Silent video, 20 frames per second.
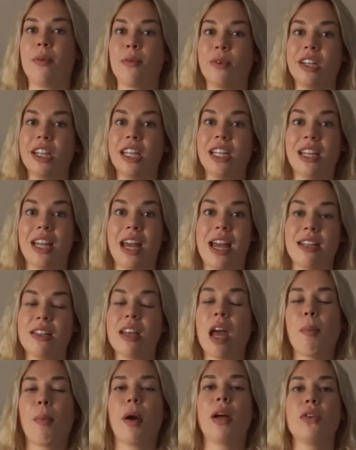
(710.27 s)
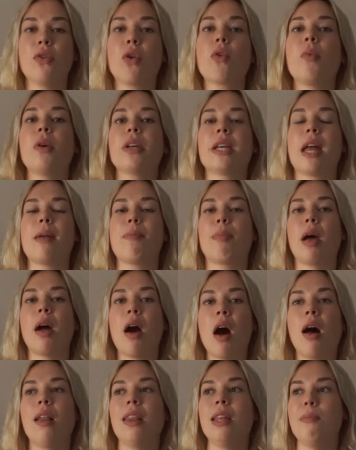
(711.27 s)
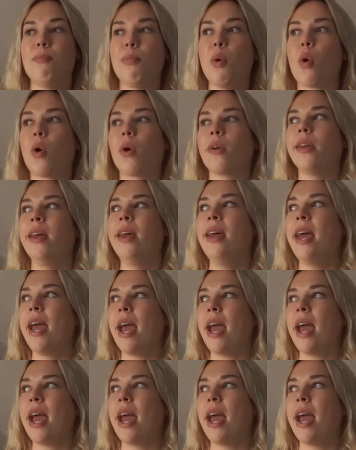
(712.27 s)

really liked Am I Normal Yet by Holly Bourne,